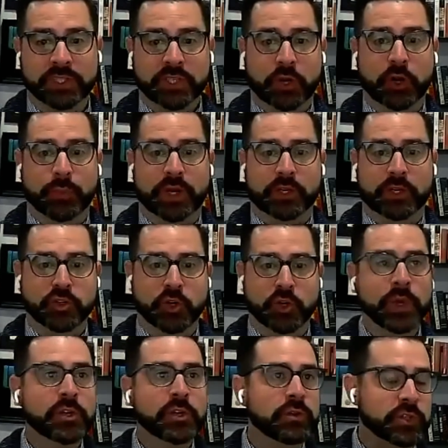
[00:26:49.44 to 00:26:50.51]
for the
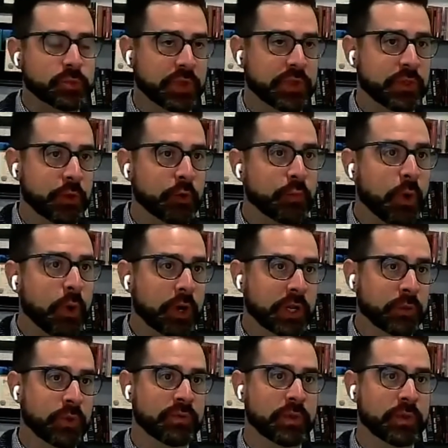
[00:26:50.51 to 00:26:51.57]
security practitioner, we do this with
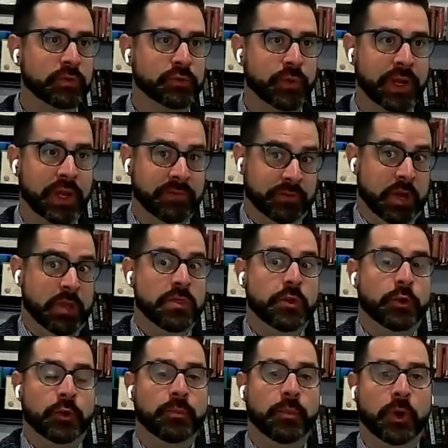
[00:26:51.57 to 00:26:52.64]
third-party reviews, right?
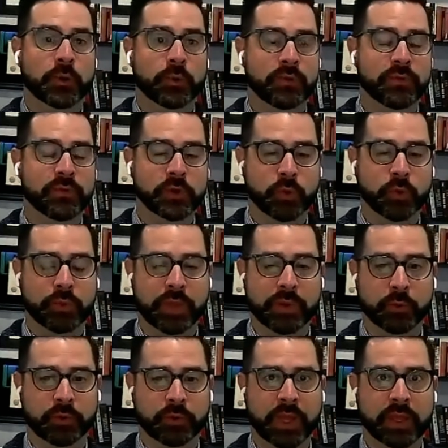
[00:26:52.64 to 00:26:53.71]
I've done third-party
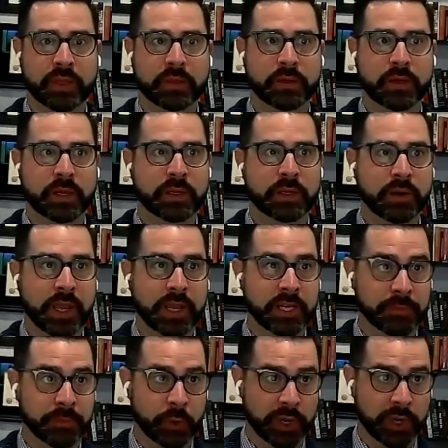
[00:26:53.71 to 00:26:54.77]
reviews where people are in
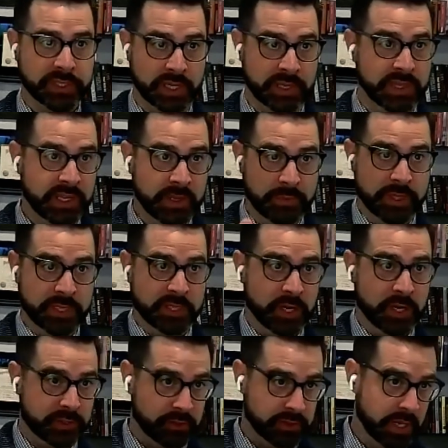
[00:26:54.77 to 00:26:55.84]
AWS, and
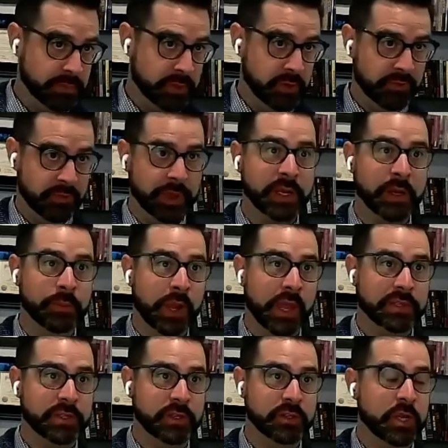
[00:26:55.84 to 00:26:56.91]
they give me the SOC 2 Type 2
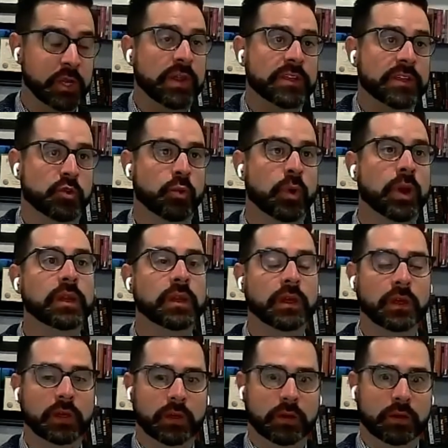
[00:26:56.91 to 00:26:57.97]
from AWS. And you say, okay,
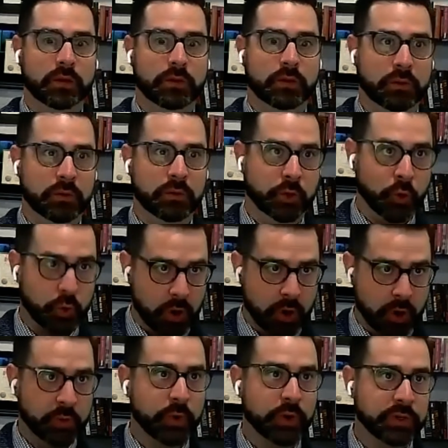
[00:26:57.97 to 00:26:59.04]
that's great.
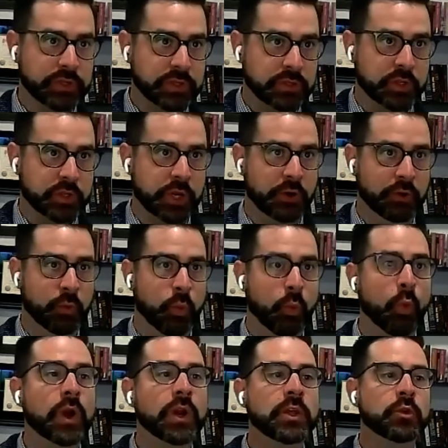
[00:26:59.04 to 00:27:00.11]
Your hardware is
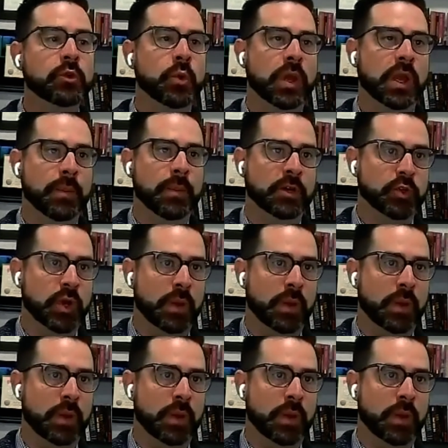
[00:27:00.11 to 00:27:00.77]
secured. What are you